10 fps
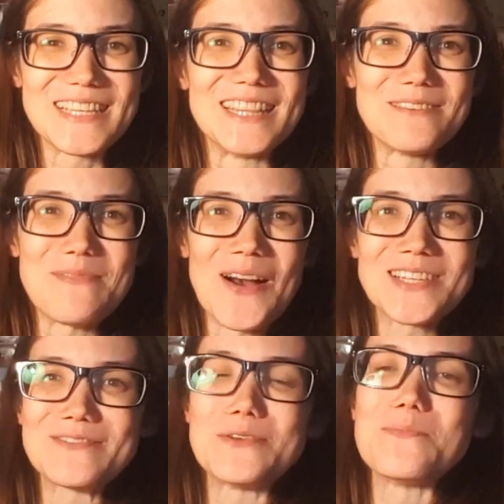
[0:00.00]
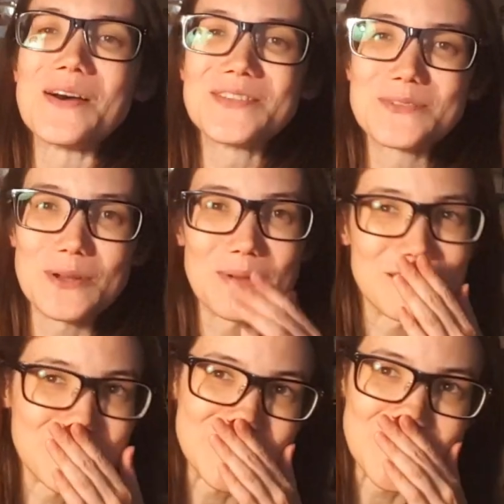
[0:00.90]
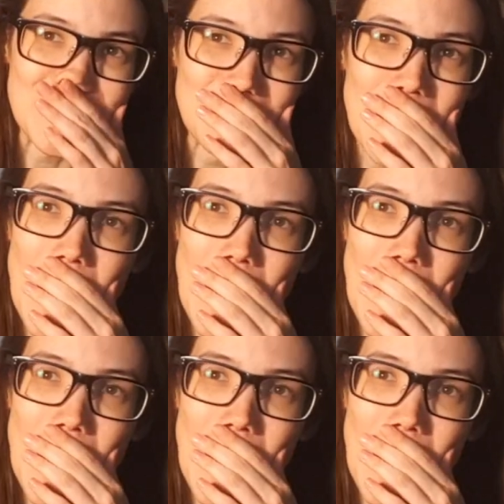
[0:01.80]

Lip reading: in the past few months. What am I even doing?